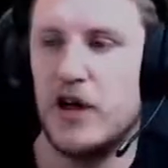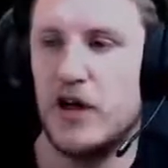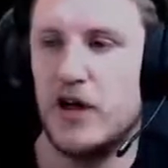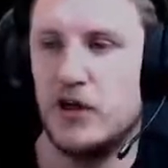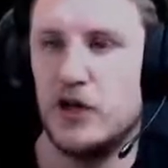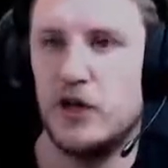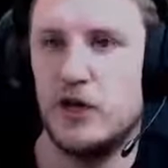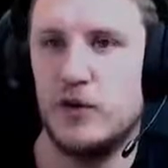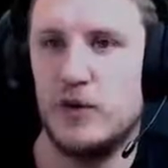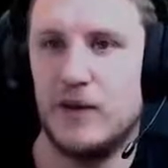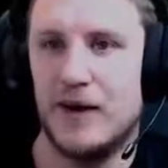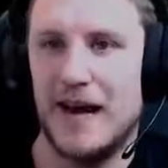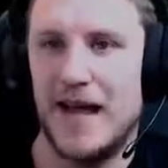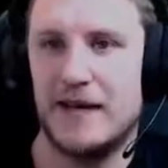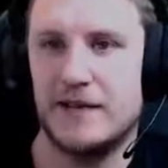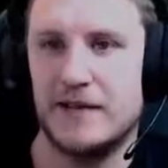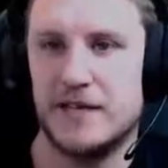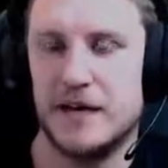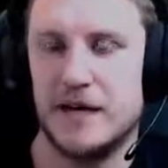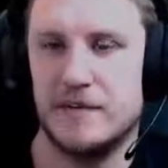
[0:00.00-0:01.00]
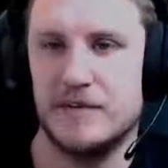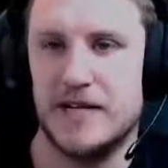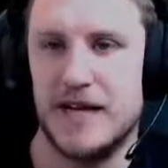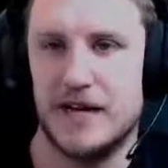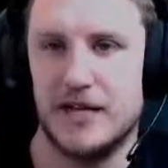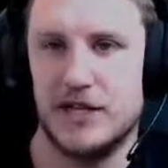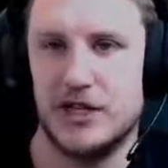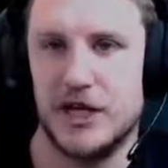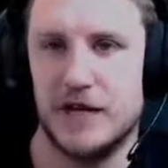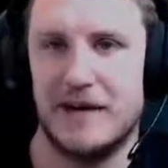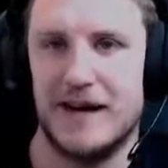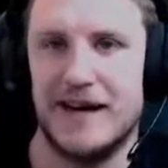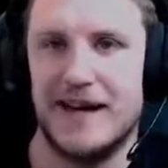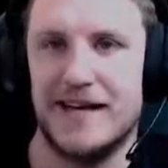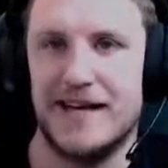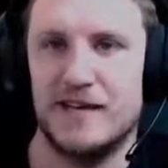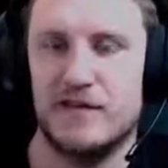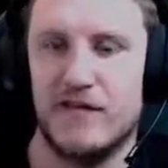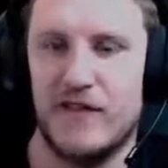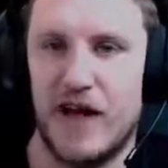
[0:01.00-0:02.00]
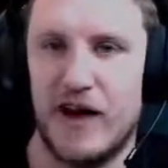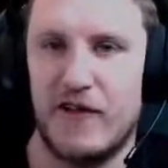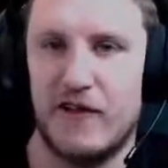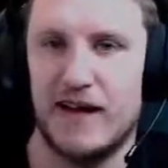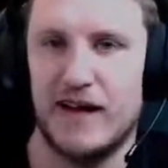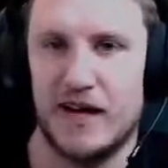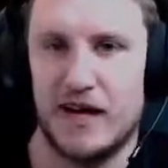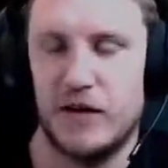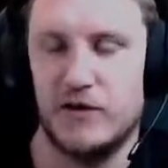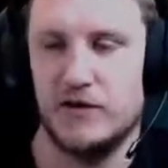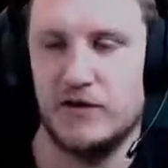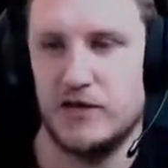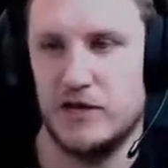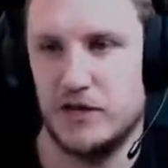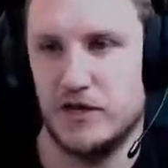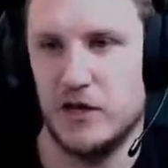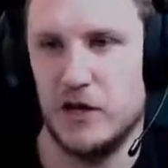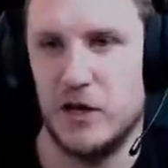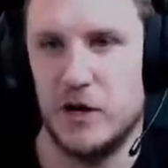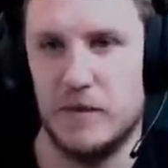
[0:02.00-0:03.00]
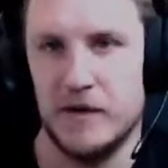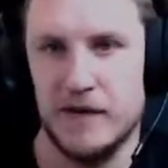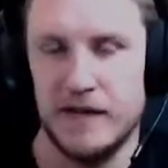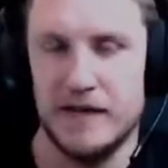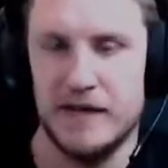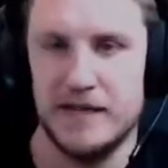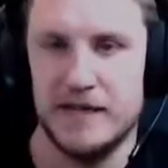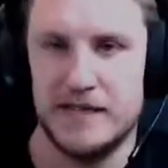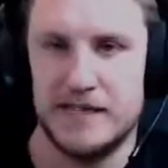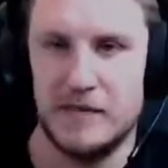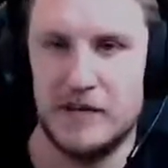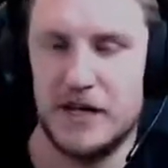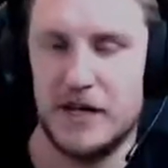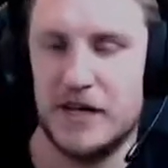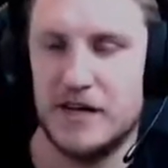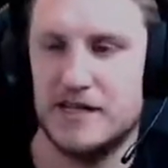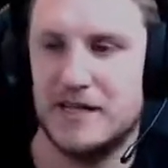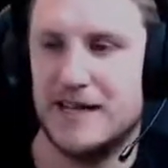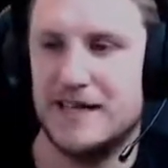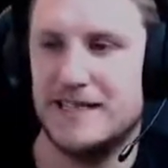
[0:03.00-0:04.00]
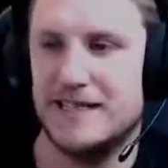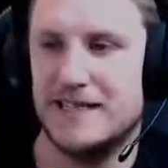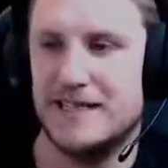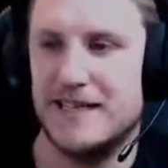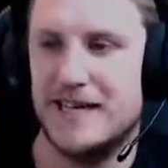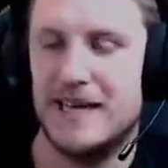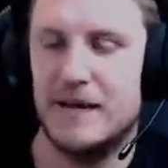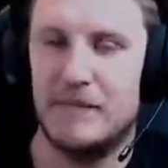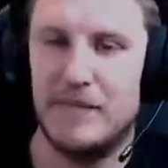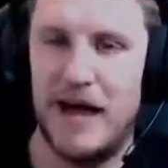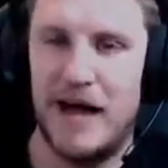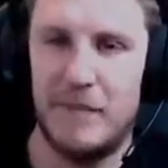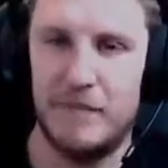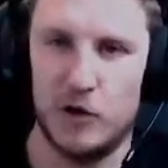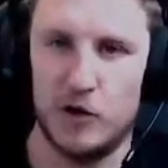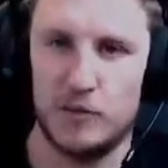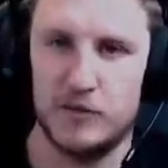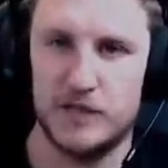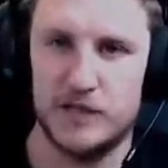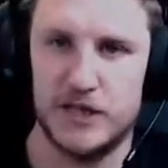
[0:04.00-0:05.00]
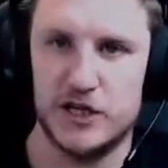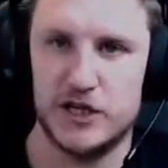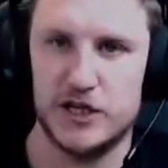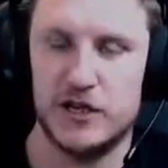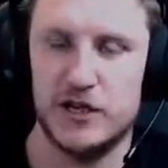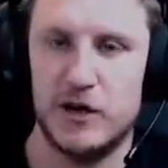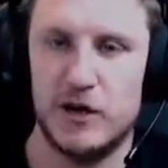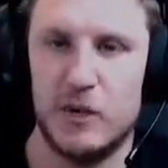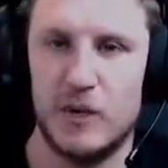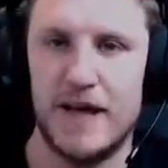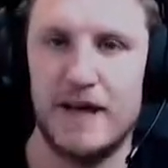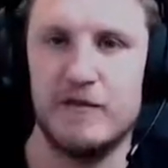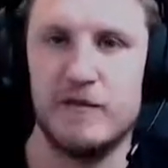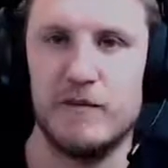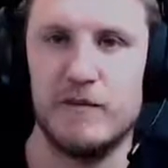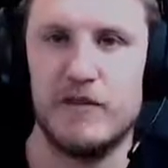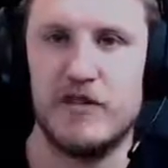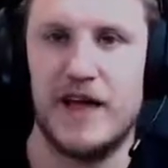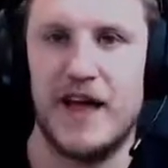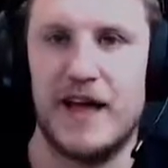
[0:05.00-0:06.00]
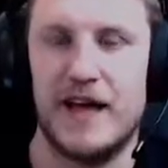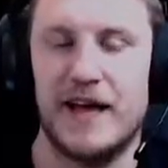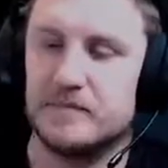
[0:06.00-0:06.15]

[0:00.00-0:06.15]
new lap time set, Jim, and it is very close at the top. Seaman Cussinay stealing back pole position away from Theg.